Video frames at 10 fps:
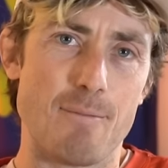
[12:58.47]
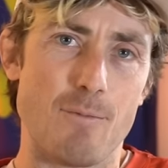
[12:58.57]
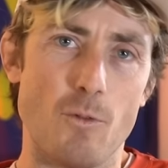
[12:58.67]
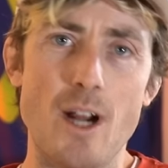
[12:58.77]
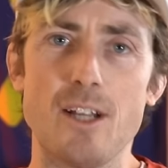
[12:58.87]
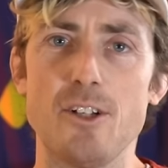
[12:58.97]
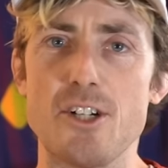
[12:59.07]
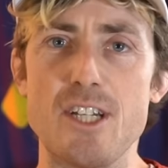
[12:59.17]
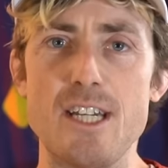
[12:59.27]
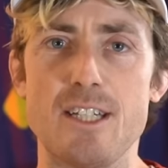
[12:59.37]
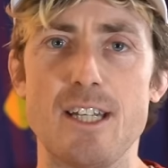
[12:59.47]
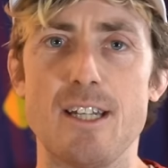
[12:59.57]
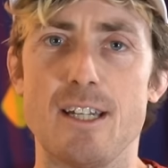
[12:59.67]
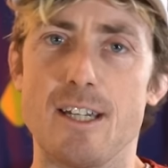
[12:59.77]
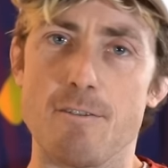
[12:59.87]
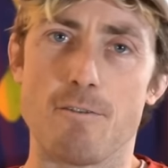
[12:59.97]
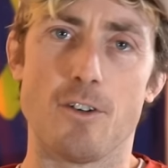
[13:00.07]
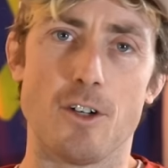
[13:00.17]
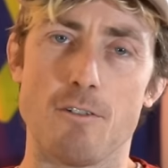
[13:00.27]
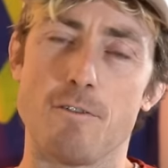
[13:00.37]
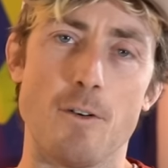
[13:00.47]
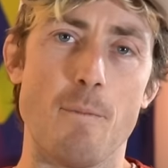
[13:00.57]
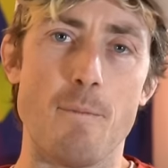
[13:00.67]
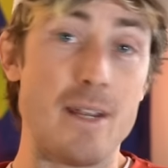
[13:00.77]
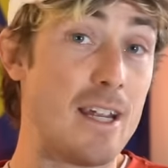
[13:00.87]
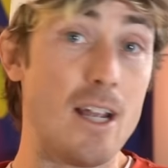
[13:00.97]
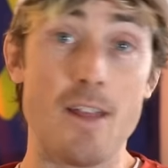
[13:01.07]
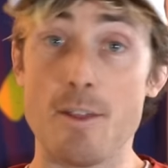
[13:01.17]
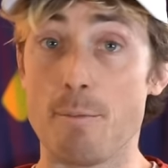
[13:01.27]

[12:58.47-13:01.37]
regular season for me on the